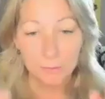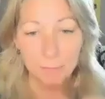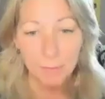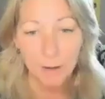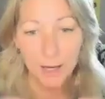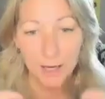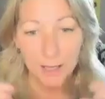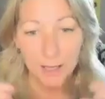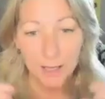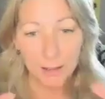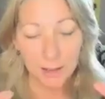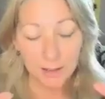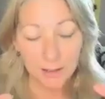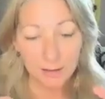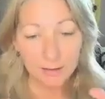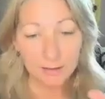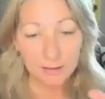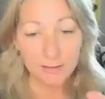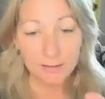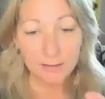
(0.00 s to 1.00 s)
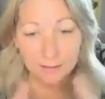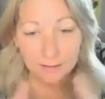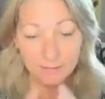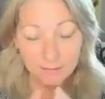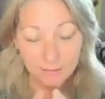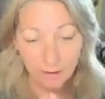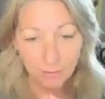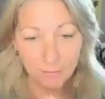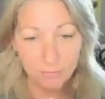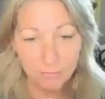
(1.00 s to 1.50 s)
upon the
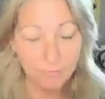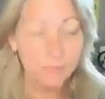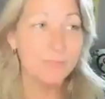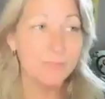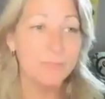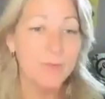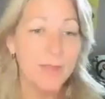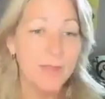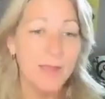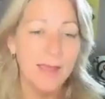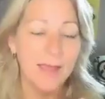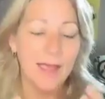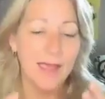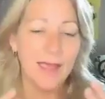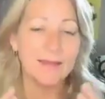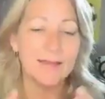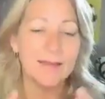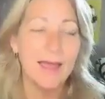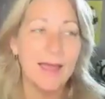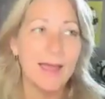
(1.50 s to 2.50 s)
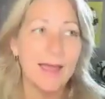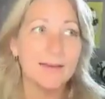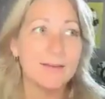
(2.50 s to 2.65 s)
self. And